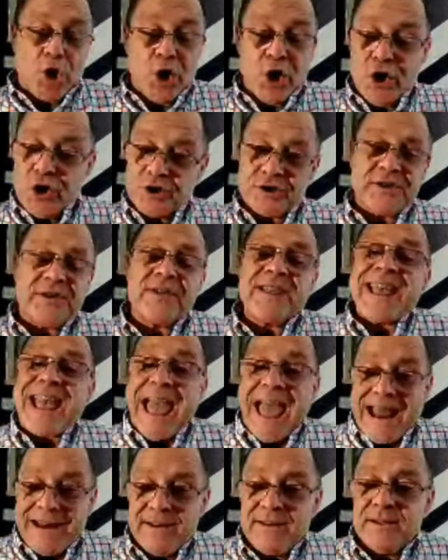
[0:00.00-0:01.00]
occurs at
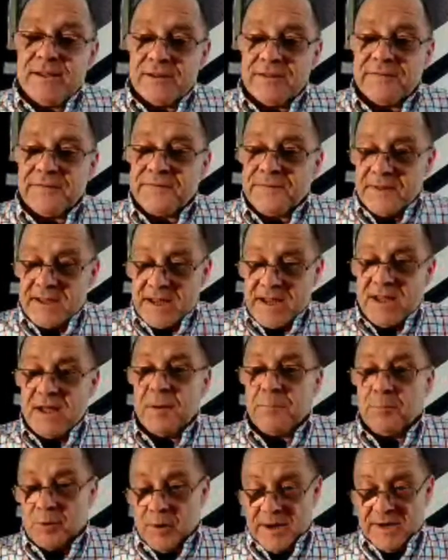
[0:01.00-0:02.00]
the end of
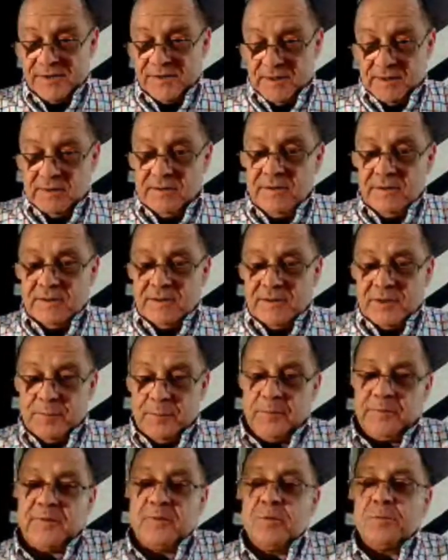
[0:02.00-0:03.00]
the appraisal,
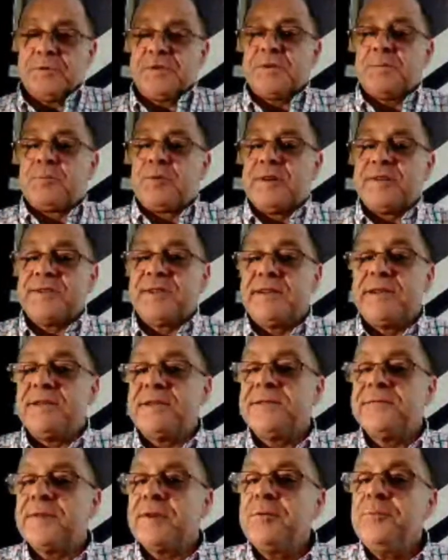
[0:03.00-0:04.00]
the performance appraisal
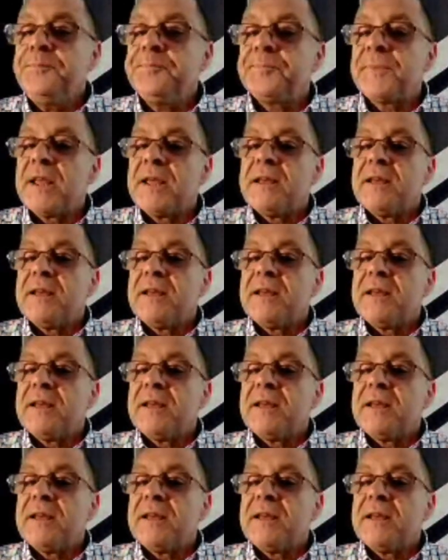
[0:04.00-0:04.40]
interview,